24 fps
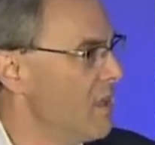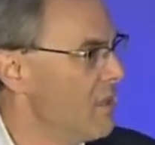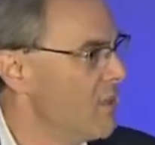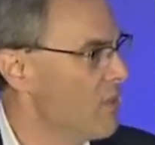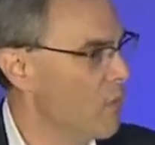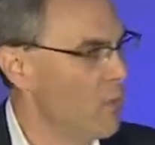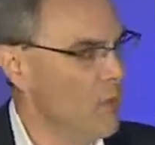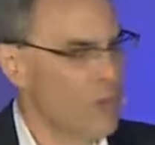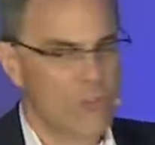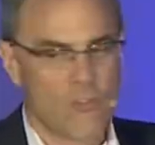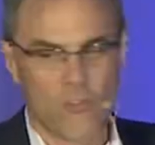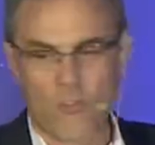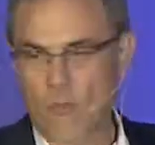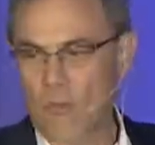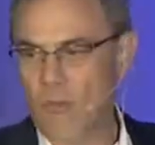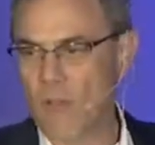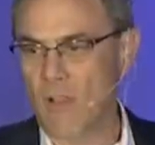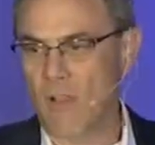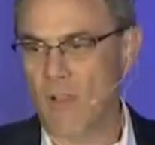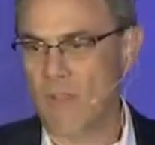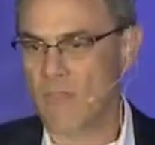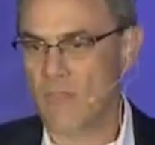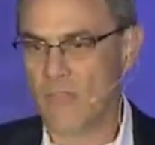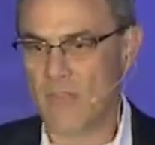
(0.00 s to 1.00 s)
The
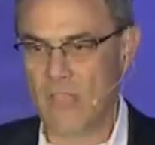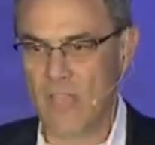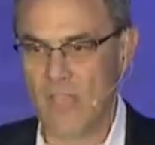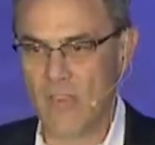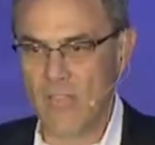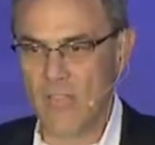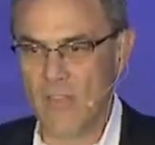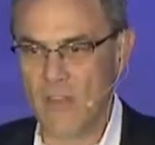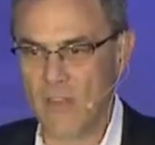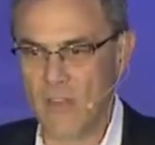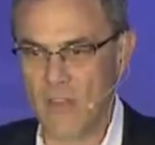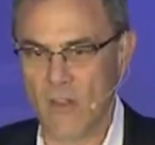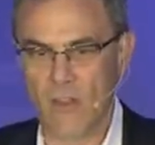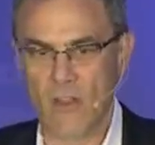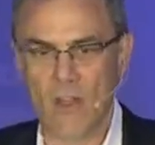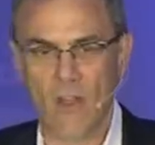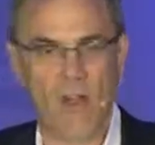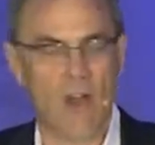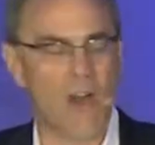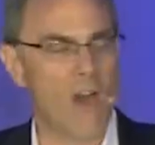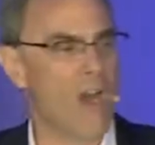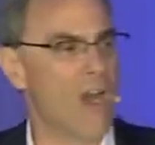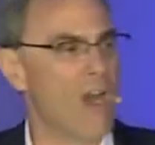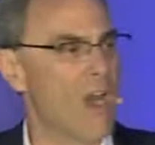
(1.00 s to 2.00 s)
ritual of getting into your
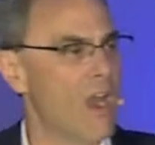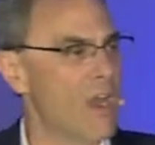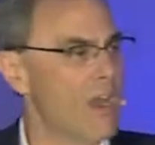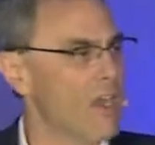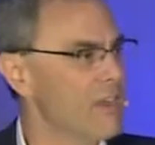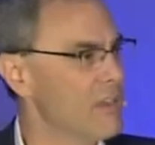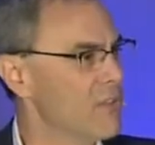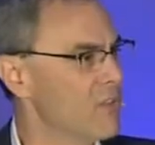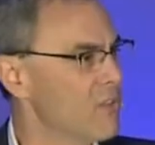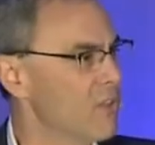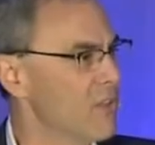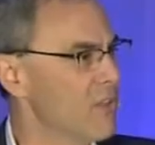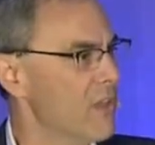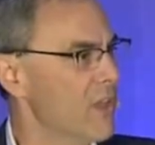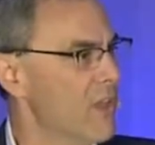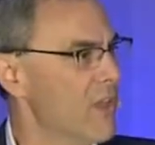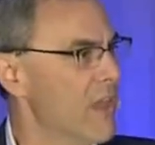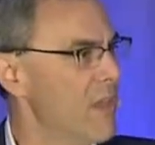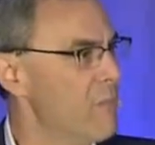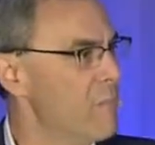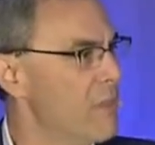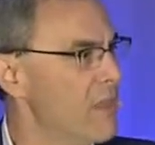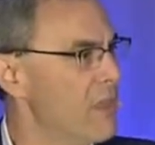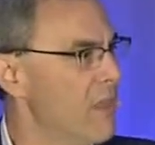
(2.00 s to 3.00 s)
car and turning on
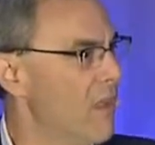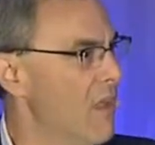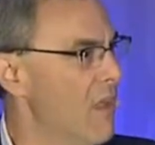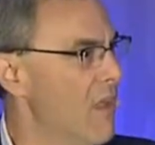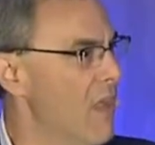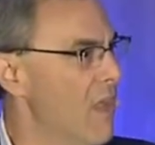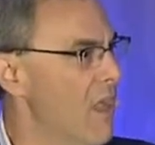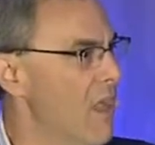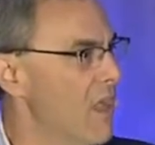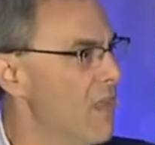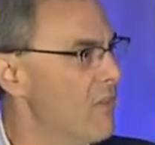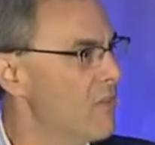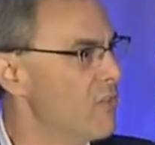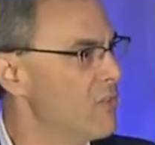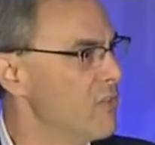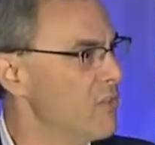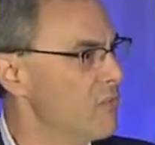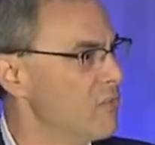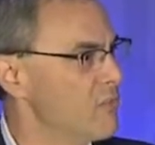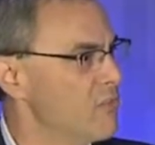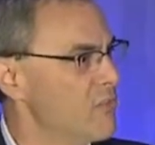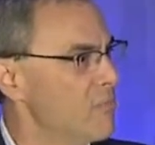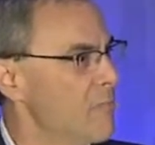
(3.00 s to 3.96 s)
NPR as you